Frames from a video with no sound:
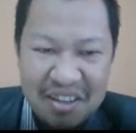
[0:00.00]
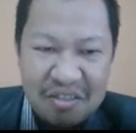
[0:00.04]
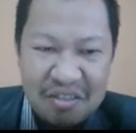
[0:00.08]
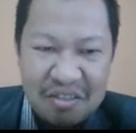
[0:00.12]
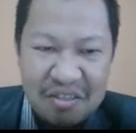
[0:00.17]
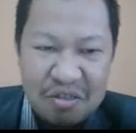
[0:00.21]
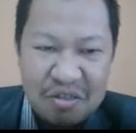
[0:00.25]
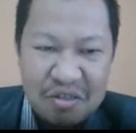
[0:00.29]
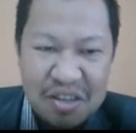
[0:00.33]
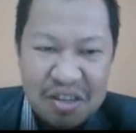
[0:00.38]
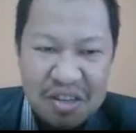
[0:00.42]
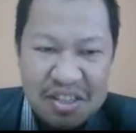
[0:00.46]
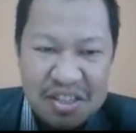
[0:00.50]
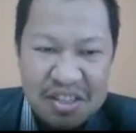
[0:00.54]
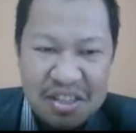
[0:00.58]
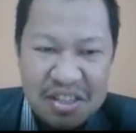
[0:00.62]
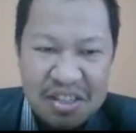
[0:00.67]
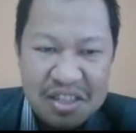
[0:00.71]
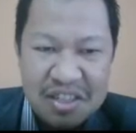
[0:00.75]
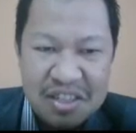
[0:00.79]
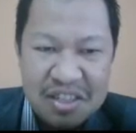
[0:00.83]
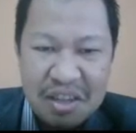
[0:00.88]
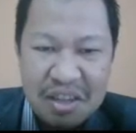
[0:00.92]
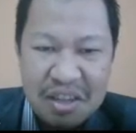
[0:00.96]
For
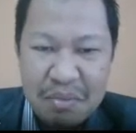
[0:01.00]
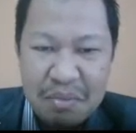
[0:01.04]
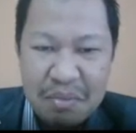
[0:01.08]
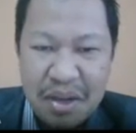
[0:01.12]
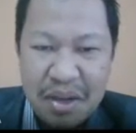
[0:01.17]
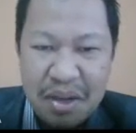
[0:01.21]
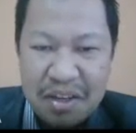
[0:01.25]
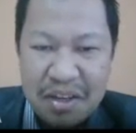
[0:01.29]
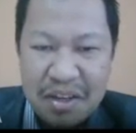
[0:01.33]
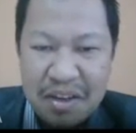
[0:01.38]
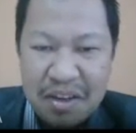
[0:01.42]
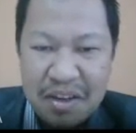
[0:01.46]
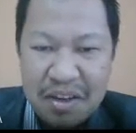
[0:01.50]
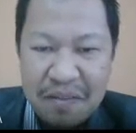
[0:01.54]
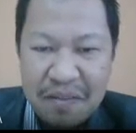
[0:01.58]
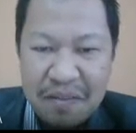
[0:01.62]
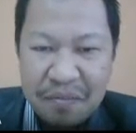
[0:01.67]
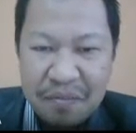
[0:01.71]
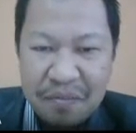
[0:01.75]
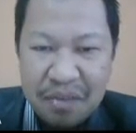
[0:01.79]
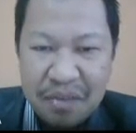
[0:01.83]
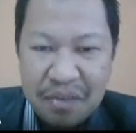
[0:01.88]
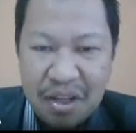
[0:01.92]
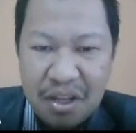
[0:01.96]
vestigial sideband,
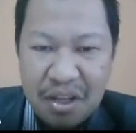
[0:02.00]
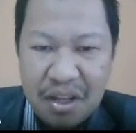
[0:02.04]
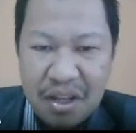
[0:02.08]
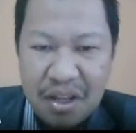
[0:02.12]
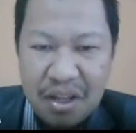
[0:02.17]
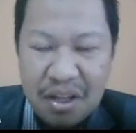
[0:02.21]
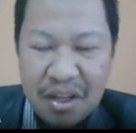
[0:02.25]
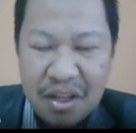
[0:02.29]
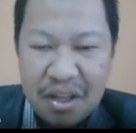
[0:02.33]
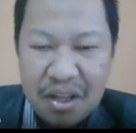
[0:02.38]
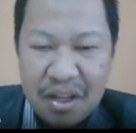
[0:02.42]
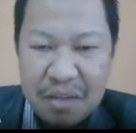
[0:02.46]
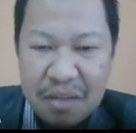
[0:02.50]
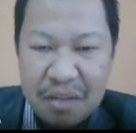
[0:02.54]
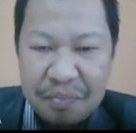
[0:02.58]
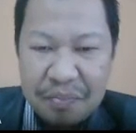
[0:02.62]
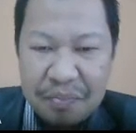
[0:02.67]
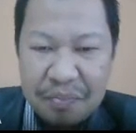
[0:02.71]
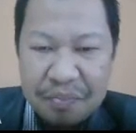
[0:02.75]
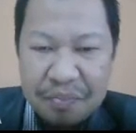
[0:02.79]
um,